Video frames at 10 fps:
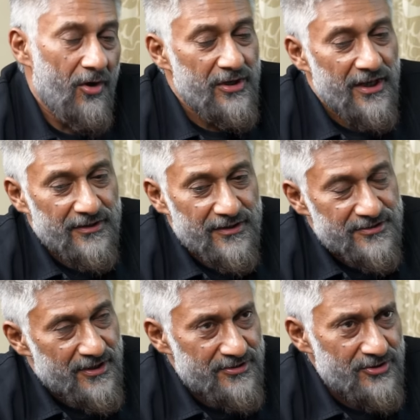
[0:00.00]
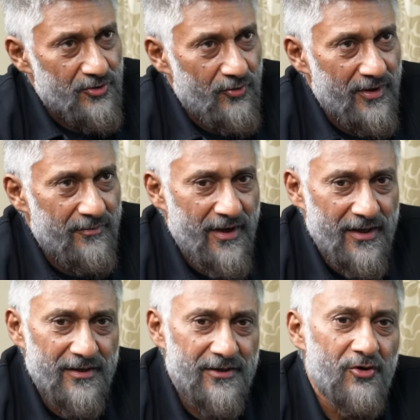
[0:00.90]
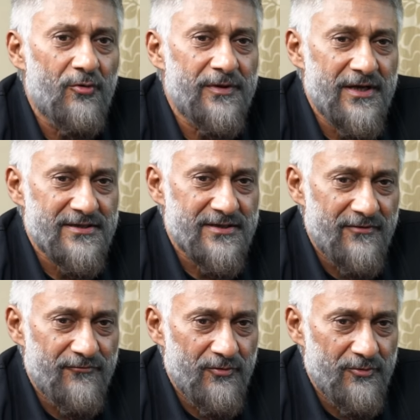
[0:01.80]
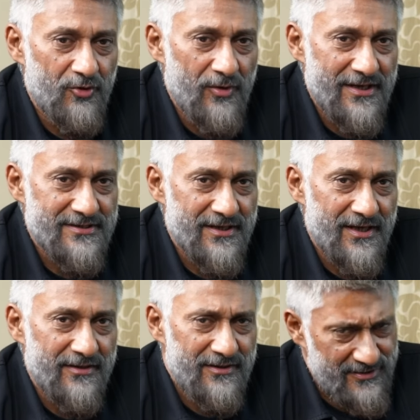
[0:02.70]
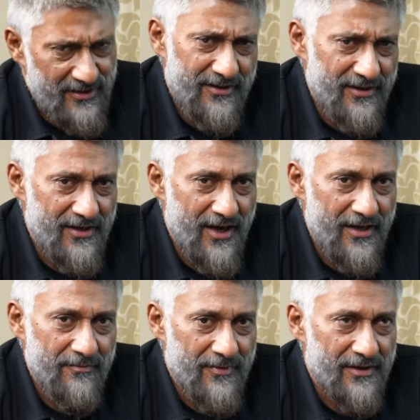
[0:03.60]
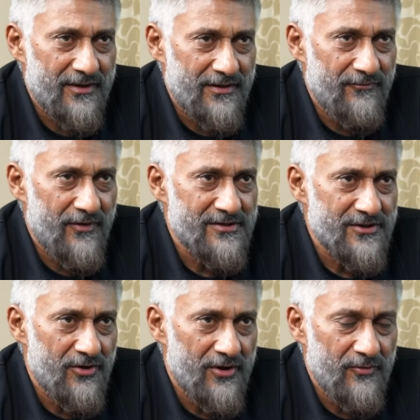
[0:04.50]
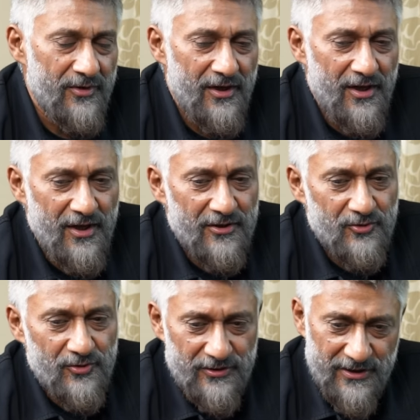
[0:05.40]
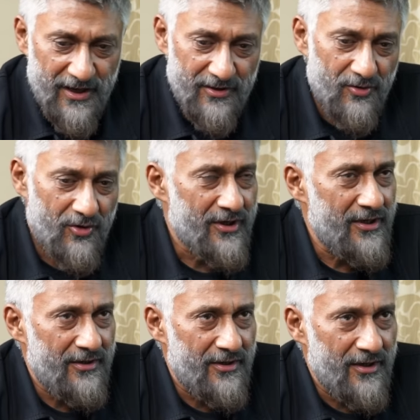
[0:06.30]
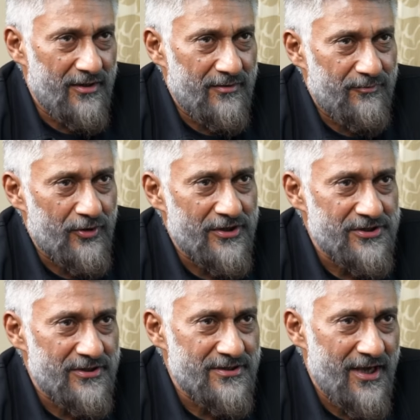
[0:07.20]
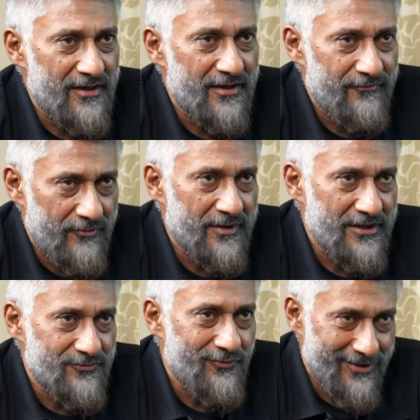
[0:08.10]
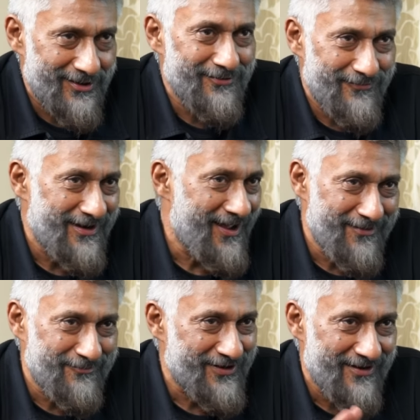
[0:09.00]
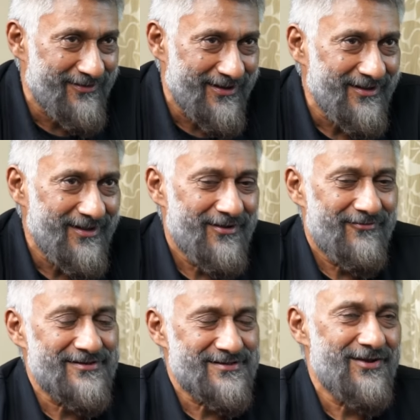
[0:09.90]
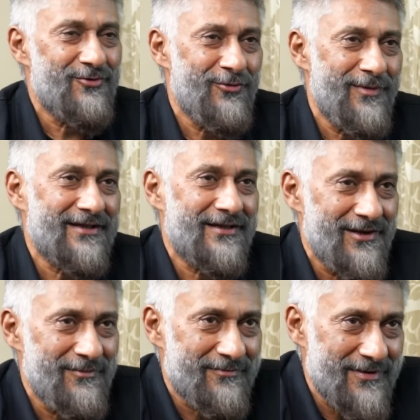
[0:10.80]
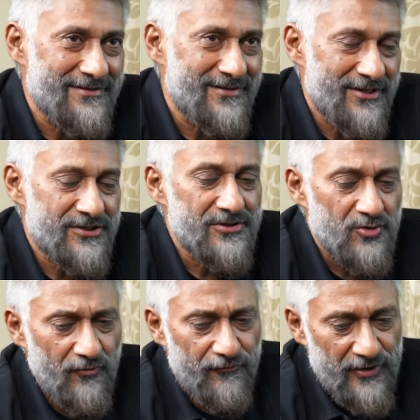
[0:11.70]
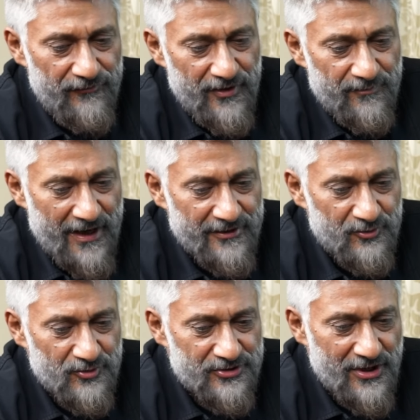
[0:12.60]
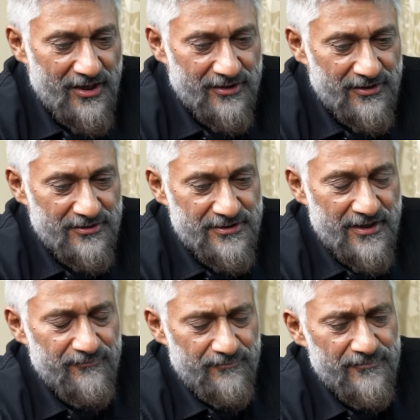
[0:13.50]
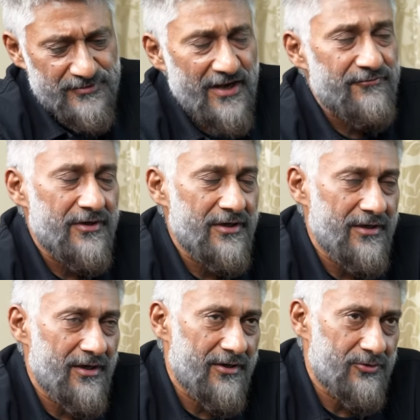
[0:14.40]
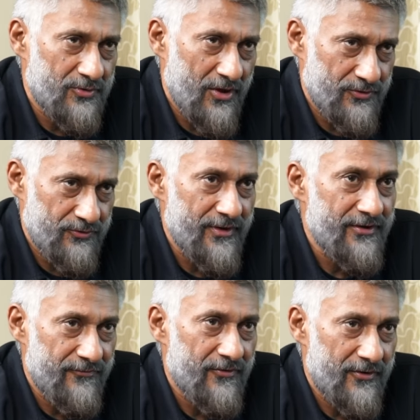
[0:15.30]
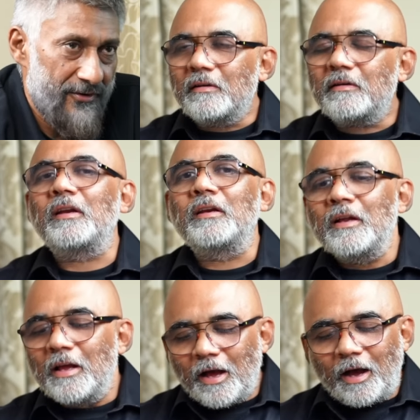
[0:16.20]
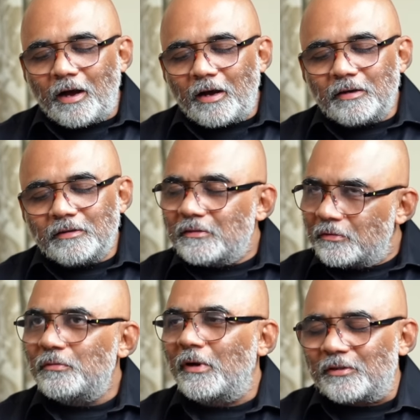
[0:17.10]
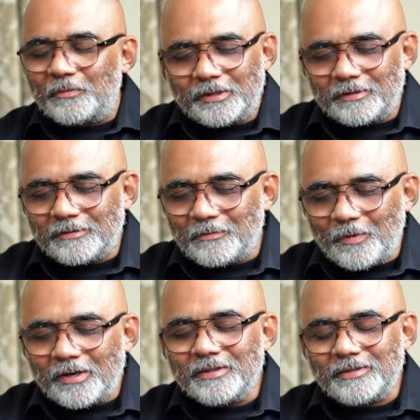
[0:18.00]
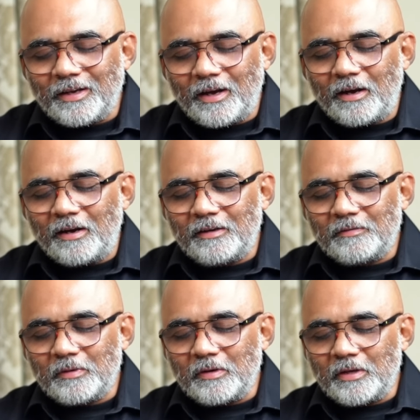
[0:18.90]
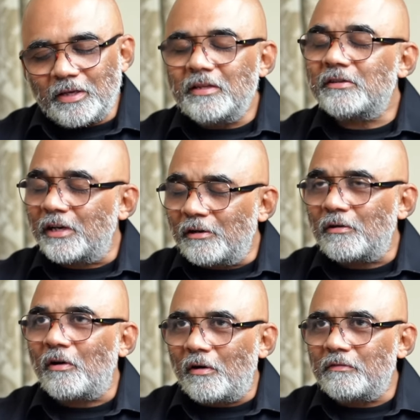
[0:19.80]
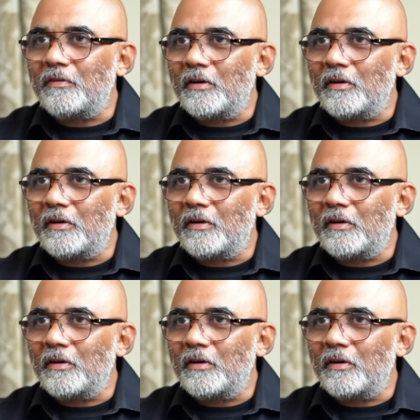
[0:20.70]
oh yeah the research is over my dop has come from us and he's an indian guy but he works in hollywood so they are already the production designer, everybody is working. When I am traveling, once I go back, they'll make presentations. Hopefully, we are planning to start in Jan January uh, 2024. Right. Uh, two last questions. One is uh, in the trailer of